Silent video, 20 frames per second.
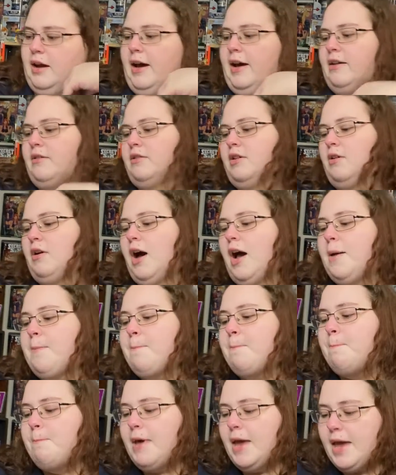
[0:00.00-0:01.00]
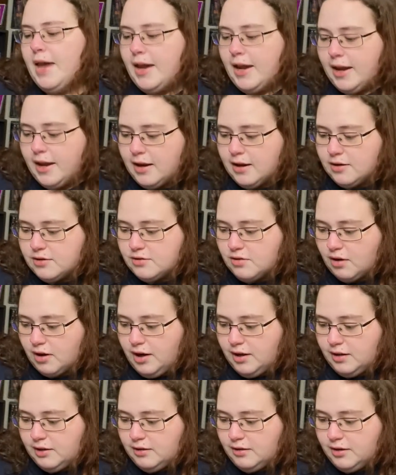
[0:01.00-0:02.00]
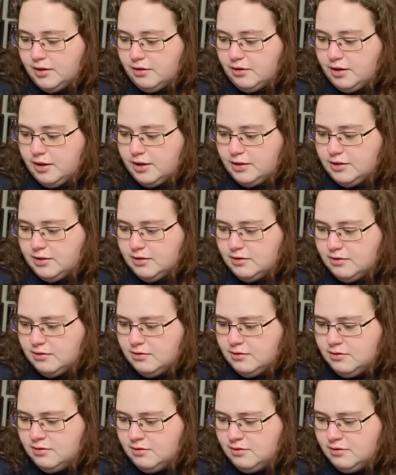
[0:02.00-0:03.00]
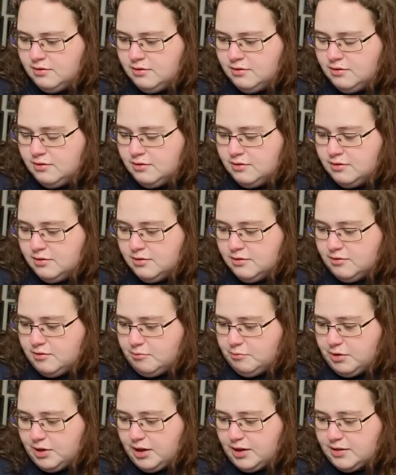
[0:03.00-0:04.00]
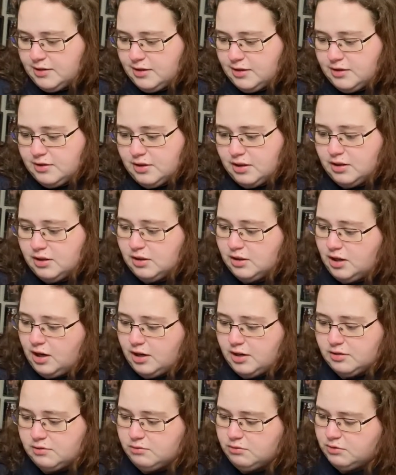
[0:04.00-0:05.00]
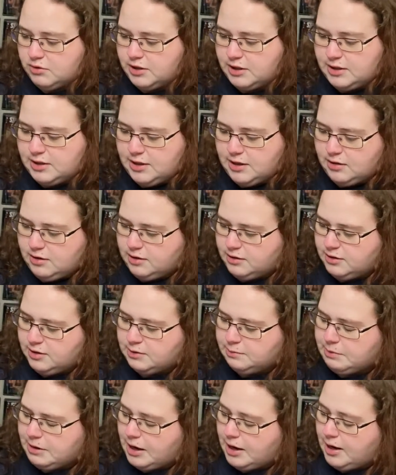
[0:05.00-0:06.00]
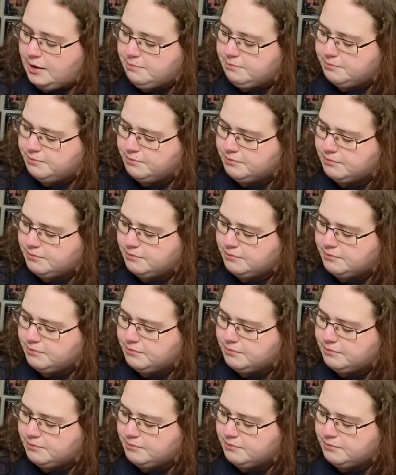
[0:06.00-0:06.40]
I don't know. I may try to glitter it because there's a lot of cool detail on this pop.